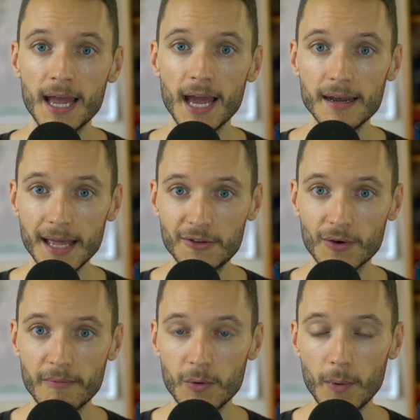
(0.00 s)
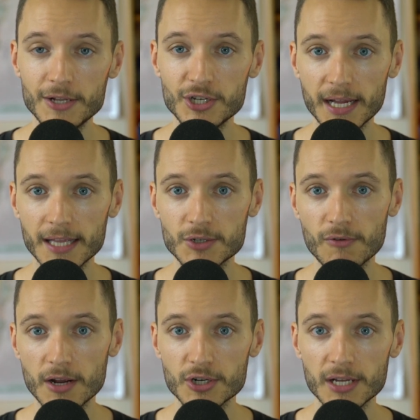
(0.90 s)
and NATO have been waging against
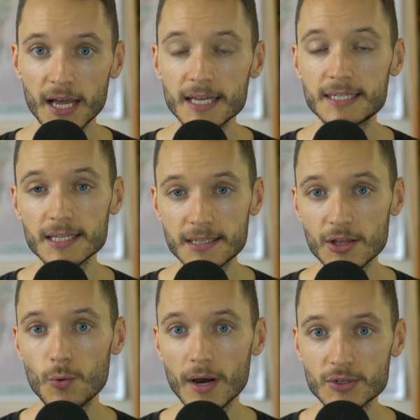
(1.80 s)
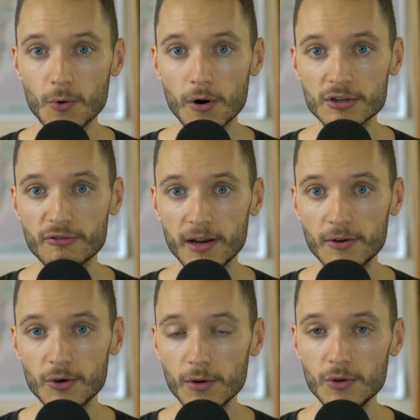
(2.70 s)
Russia since the US orchestrated
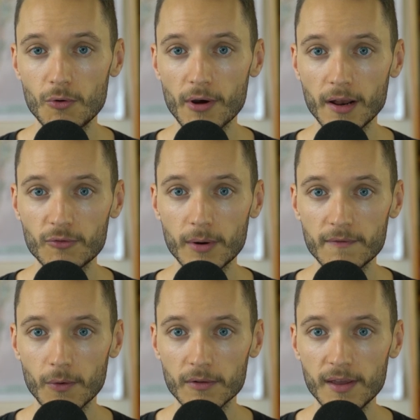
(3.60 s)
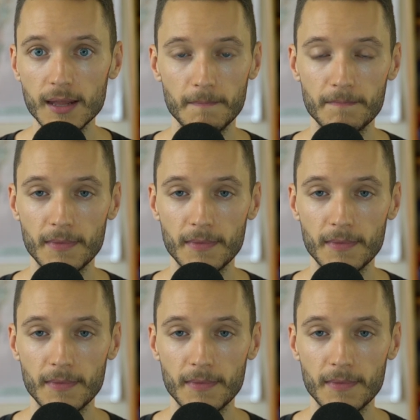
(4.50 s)
coup in Ukraine in 2014.